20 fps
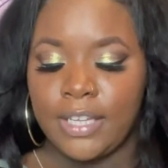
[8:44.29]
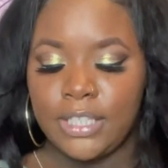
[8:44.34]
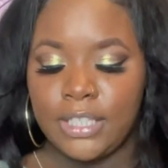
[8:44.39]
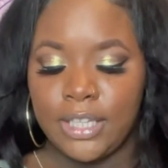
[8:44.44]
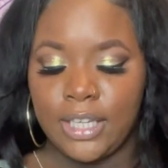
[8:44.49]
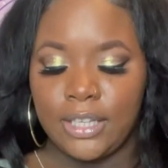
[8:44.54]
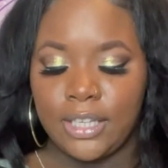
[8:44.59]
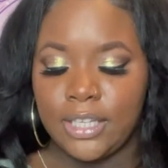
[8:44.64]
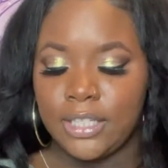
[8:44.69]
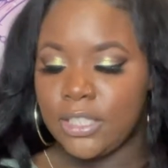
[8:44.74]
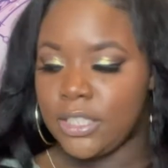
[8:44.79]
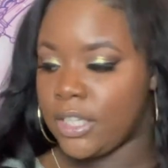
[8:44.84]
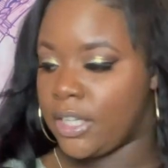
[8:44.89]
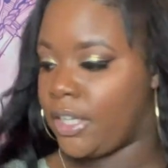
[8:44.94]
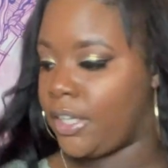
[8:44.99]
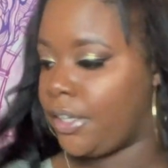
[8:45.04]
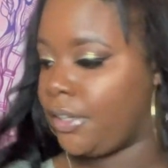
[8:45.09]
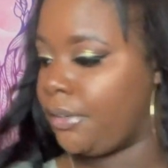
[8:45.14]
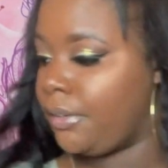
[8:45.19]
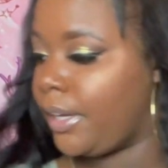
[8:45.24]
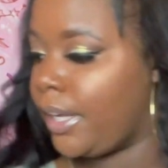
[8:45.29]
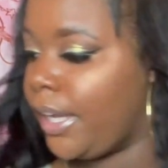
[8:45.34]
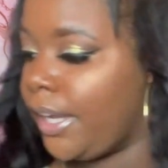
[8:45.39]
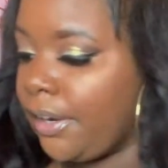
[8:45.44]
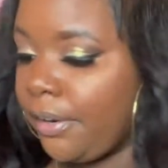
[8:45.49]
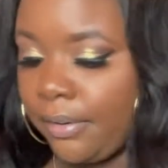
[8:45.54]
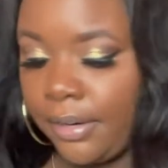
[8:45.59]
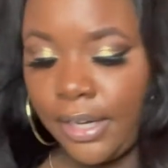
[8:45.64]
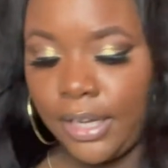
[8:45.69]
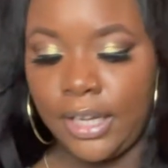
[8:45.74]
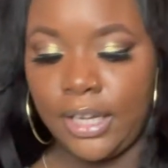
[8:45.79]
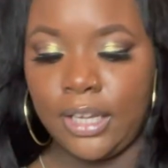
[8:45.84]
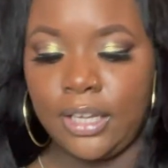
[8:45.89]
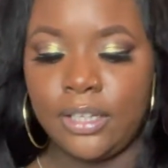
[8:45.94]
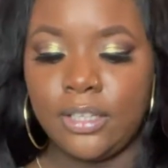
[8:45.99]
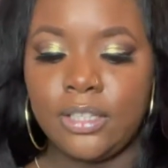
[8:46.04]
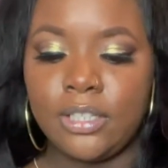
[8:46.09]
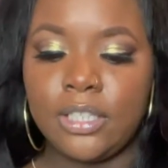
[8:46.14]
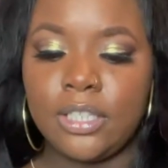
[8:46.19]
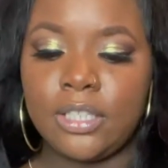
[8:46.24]
sent these cute
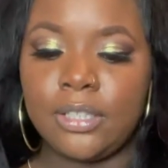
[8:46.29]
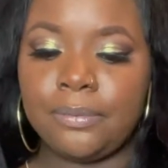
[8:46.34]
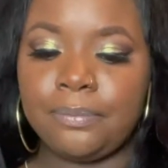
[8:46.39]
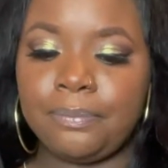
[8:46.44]
earrings,